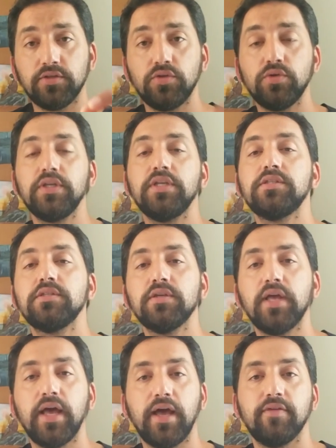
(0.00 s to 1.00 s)
You need to
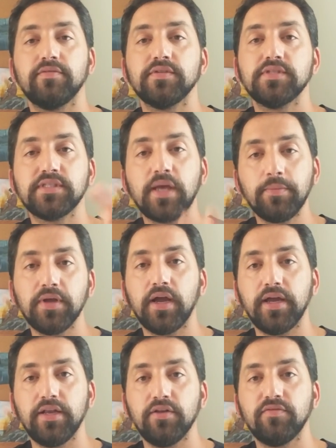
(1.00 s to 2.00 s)
have some
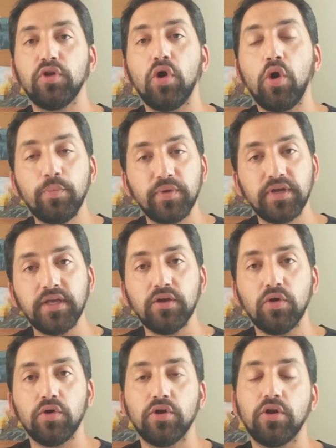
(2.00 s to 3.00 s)
kind of an
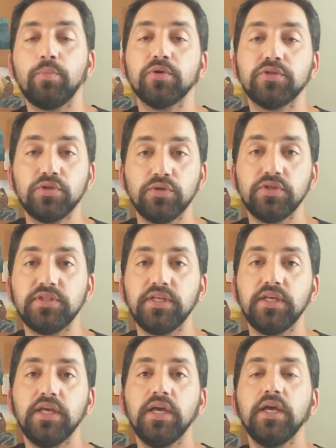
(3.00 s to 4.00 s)
opening or an
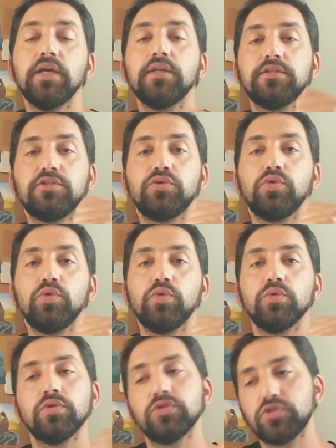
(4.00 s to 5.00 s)
opportunity
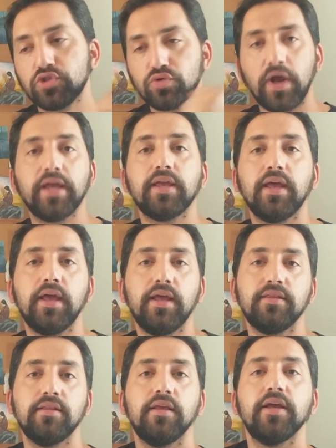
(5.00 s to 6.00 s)
to strike
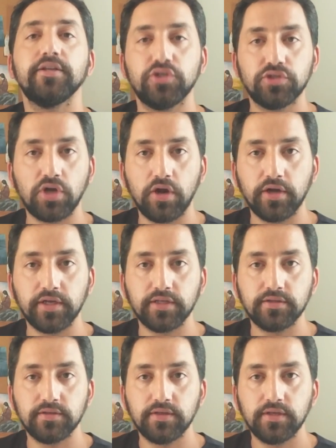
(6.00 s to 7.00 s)
at your target.